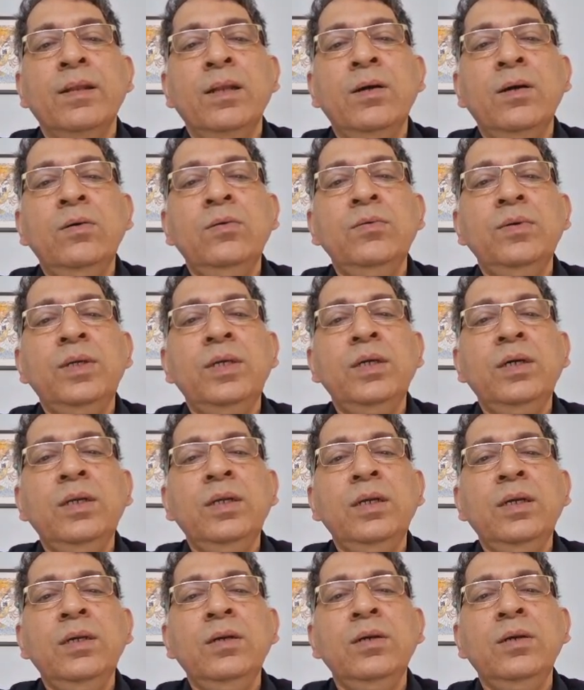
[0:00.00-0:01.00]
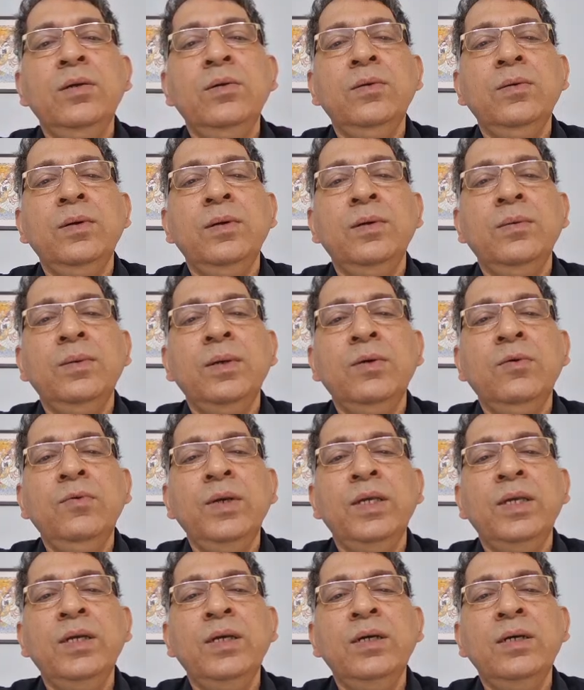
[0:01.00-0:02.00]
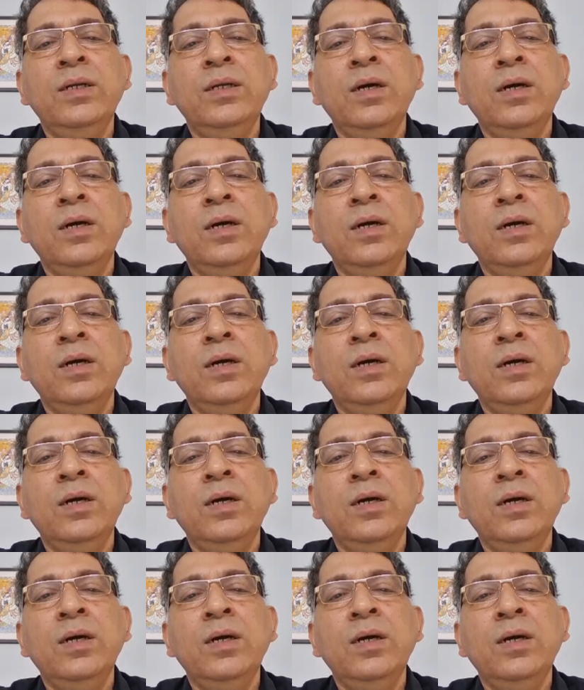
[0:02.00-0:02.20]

Now, hearing you over here,